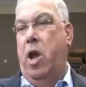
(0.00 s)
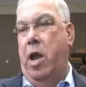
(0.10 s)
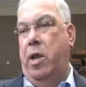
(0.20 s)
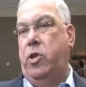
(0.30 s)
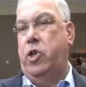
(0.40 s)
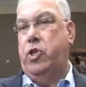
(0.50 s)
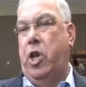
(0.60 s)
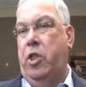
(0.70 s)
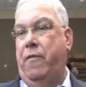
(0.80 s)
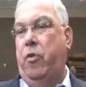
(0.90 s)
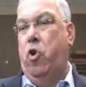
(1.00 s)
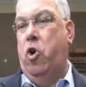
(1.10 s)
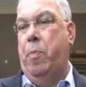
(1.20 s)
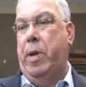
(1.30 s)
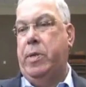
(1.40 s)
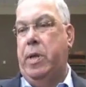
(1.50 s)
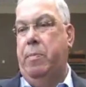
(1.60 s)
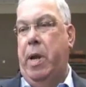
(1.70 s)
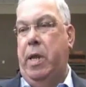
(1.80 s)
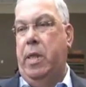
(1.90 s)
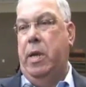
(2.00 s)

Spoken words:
not just on the floor, but in many of